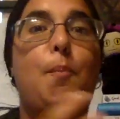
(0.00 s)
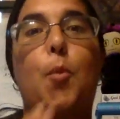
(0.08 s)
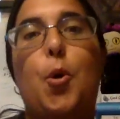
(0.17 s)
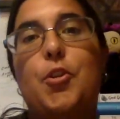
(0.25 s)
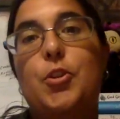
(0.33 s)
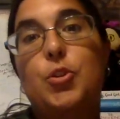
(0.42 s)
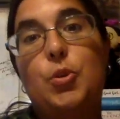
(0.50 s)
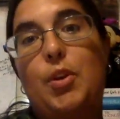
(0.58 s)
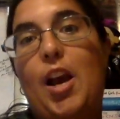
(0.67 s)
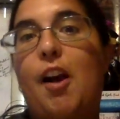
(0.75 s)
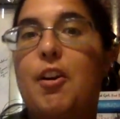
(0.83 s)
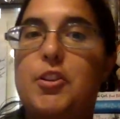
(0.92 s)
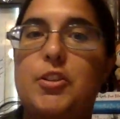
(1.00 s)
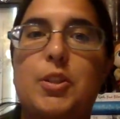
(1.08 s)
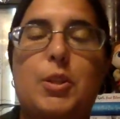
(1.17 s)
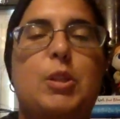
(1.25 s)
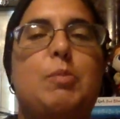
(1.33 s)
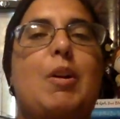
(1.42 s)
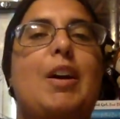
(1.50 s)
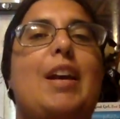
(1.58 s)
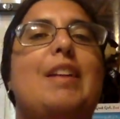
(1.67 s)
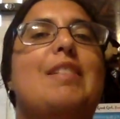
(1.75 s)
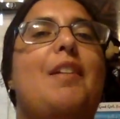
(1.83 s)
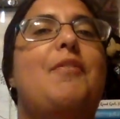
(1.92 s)
more than two characters in this book.
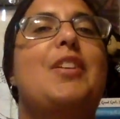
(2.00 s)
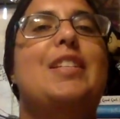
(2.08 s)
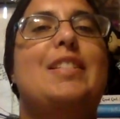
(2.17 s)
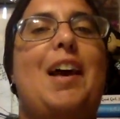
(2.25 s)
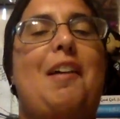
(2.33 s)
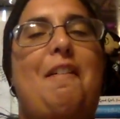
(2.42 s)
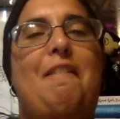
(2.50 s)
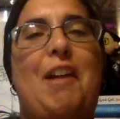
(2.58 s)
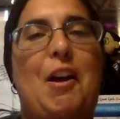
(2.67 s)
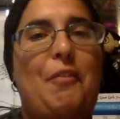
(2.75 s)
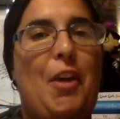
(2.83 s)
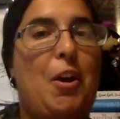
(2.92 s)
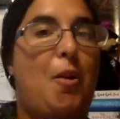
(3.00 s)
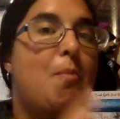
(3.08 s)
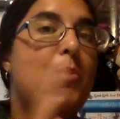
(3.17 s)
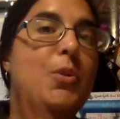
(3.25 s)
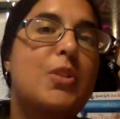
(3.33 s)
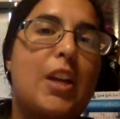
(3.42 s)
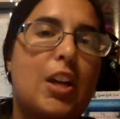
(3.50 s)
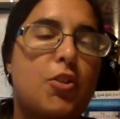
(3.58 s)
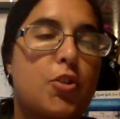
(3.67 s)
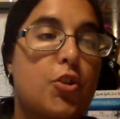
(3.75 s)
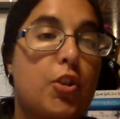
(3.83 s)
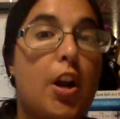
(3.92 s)
It's definitely set around like a music
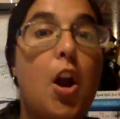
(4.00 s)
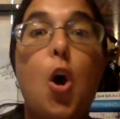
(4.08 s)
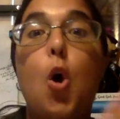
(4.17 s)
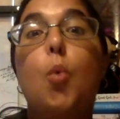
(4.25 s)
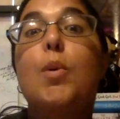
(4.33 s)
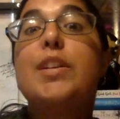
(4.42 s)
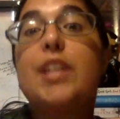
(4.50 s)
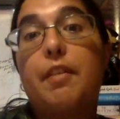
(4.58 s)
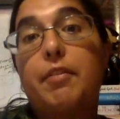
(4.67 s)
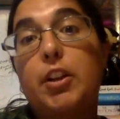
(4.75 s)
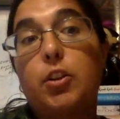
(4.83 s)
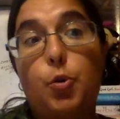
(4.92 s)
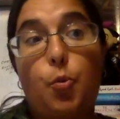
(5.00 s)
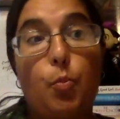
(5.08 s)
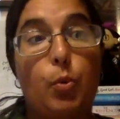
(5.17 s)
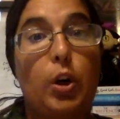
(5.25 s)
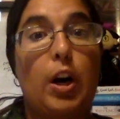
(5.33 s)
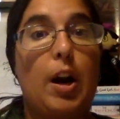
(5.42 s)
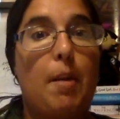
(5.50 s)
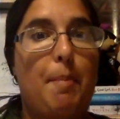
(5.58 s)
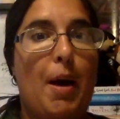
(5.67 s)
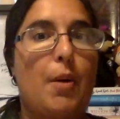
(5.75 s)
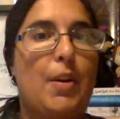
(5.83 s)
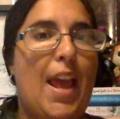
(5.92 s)
industry. We definitely learned more
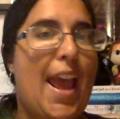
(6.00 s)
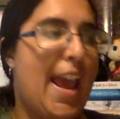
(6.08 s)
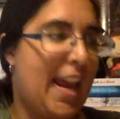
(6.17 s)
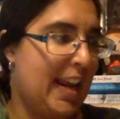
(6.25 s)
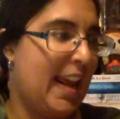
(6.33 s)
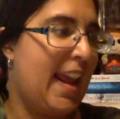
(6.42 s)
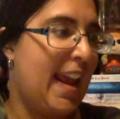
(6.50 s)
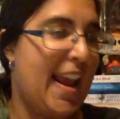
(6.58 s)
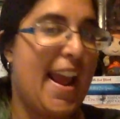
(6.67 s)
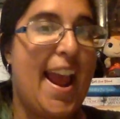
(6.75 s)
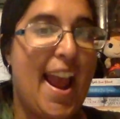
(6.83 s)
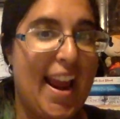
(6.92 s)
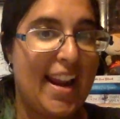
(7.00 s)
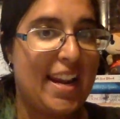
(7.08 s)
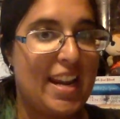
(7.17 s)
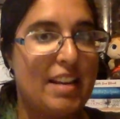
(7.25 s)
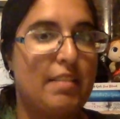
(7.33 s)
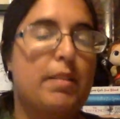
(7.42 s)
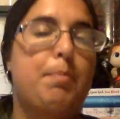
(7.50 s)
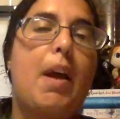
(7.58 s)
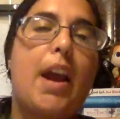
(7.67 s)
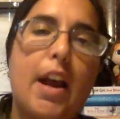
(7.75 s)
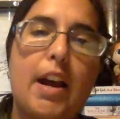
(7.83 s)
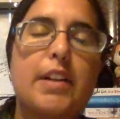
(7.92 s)
about Annie's
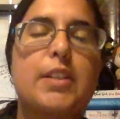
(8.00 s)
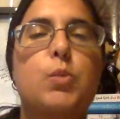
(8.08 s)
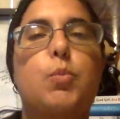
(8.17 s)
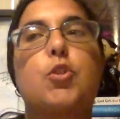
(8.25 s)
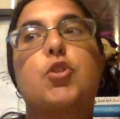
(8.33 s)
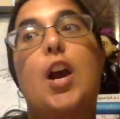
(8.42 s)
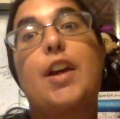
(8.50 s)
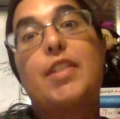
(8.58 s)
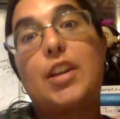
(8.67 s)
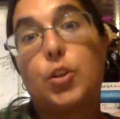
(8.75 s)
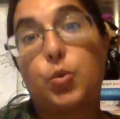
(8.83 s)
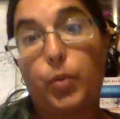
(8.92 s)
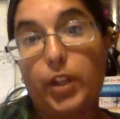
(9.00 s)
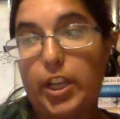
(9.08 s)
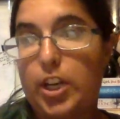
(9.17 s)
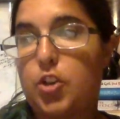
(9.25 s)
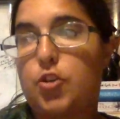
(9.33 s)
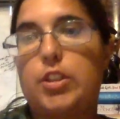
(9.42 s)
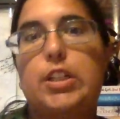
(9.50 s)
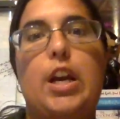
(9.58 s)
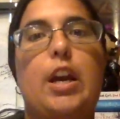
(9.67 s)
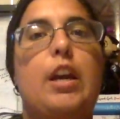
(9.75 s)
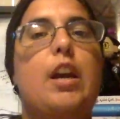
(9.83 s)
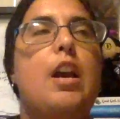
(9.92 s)
past, which I think is really
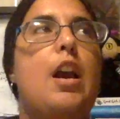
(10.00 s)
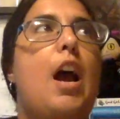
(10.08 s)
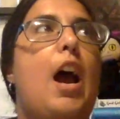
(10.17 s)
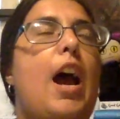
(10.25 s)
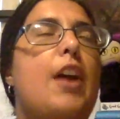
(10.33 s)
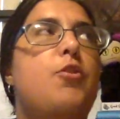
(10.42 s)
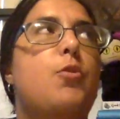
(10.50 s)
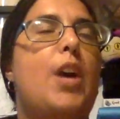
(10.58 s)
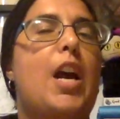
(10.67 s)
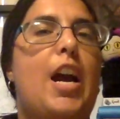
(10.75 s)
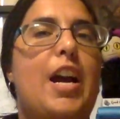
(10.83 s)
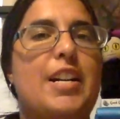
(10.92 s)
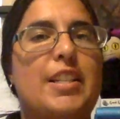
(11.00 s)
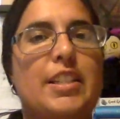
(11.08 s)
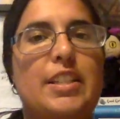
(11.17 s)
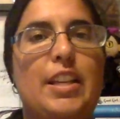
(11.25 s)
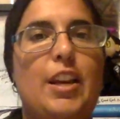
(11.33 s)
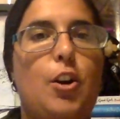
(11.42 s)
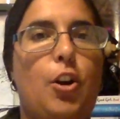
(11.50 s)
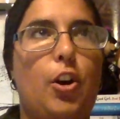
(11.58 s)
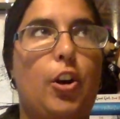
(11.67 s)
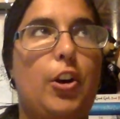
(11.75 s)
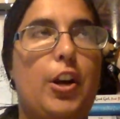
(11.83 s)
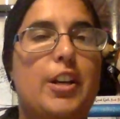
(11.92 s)
interesting, and you can kind of see
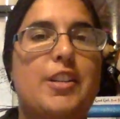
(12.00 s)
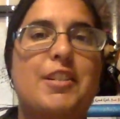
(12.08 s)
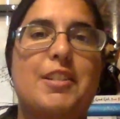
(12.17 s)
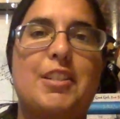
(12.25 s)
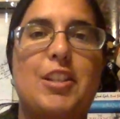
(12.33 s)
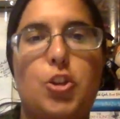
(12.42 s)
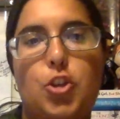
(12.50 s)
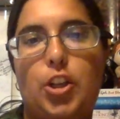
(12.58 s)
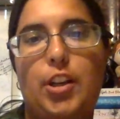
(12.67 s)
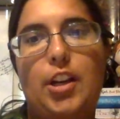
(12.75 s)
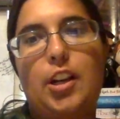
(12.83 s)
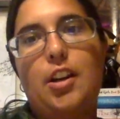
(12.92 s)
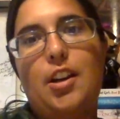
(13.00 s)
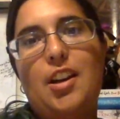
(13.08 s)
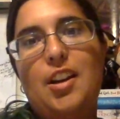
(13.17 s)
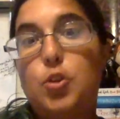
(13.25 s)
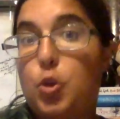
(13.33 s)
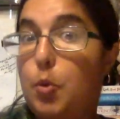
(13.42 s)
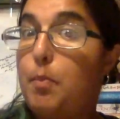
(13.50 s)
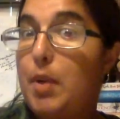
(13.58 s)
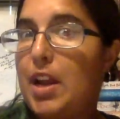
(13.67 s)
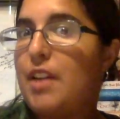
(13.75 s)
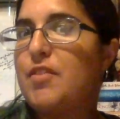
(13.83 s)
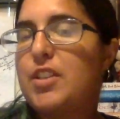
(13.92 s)
her indecision to
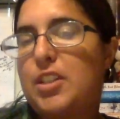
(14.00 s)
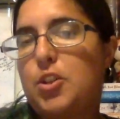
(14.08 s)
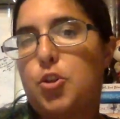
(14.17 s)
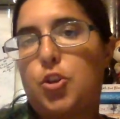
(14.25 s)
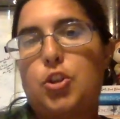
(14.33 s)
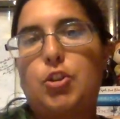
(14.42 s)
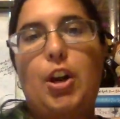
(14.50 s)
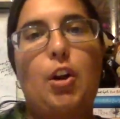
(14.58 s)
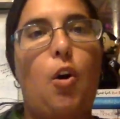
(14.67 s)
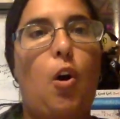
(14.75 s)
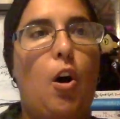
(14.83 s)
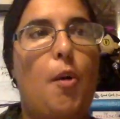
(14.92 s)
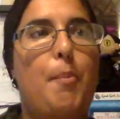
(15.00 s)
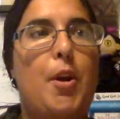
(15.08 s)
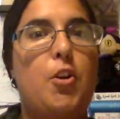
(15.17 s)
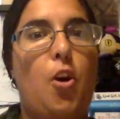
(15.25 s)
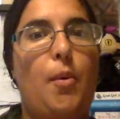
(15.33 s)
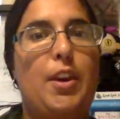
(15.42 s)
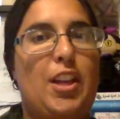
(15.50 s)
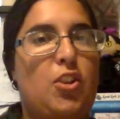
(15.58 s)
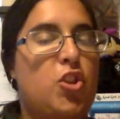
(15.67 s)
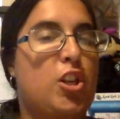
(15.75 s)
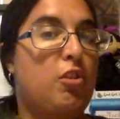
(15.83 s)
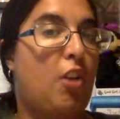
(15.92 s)
be in this industry at all, but knowing that
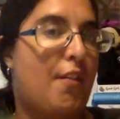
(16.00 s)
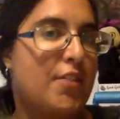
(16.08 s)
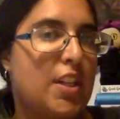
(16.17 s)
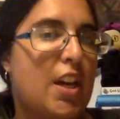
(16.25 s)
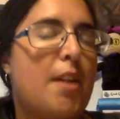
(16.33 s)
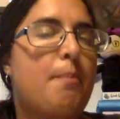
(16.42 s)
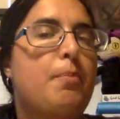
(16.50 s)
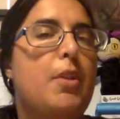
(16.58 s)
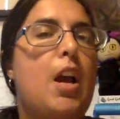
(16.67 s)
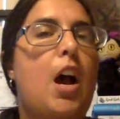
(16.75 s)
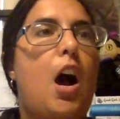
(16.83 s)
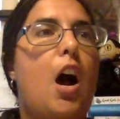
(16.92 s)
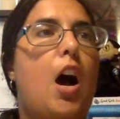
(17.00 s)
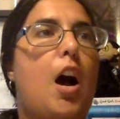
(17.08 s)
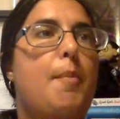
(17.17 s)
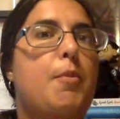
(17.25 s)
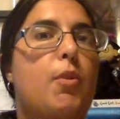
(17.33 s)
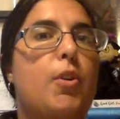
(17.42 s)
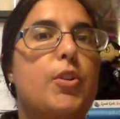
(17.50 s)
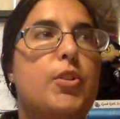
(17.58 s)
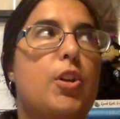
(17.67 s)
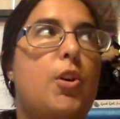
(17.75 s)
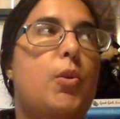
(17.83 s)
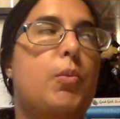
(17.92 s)
she loves it. You're
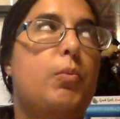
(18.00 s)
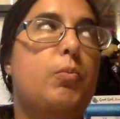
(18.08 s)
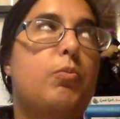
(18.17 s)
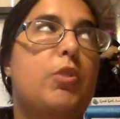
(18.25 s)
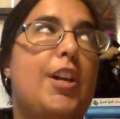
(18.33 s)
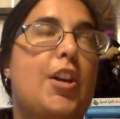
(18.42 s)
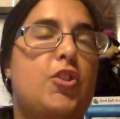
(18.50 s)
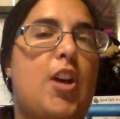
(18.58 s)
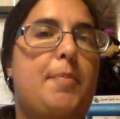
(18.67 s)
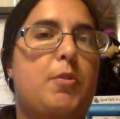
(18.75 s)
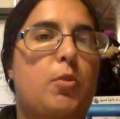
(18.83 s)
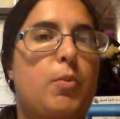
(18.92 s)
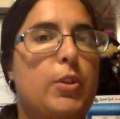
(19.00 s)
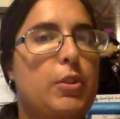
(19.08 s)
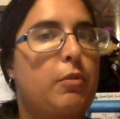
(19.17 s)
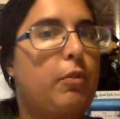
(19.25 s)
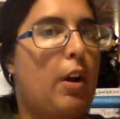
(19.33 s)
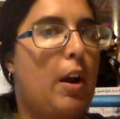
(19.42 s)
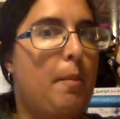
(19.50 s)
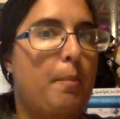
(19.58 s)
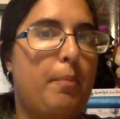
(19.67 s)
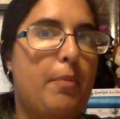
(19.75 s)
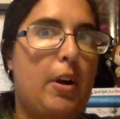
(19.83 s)
also, the last chapter was from